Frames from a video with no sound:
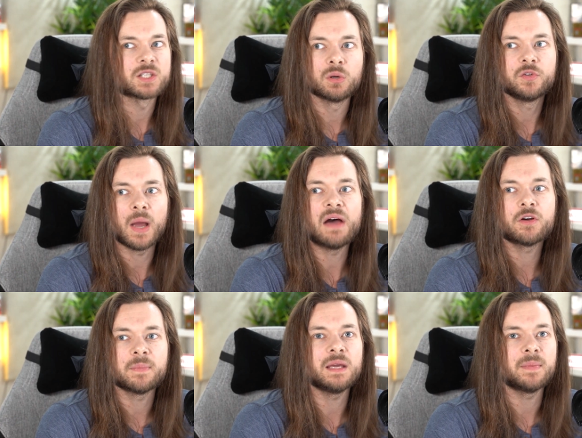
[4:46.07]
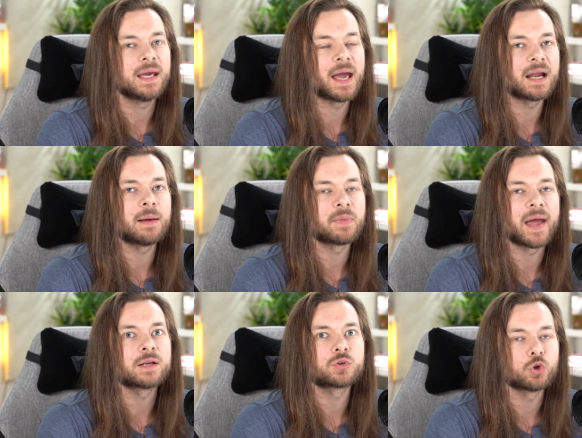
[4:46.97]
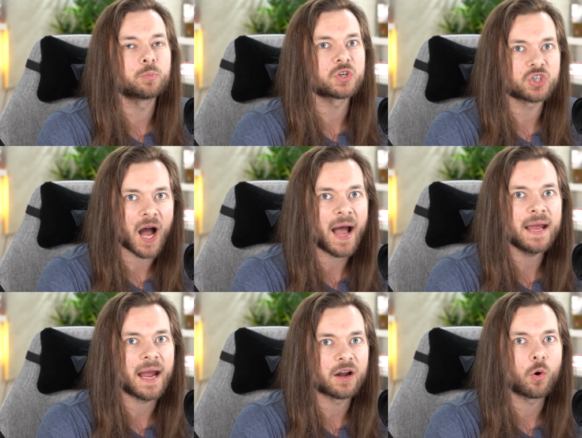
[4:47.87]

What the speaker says: So if you ever meet me and I'm like super shy and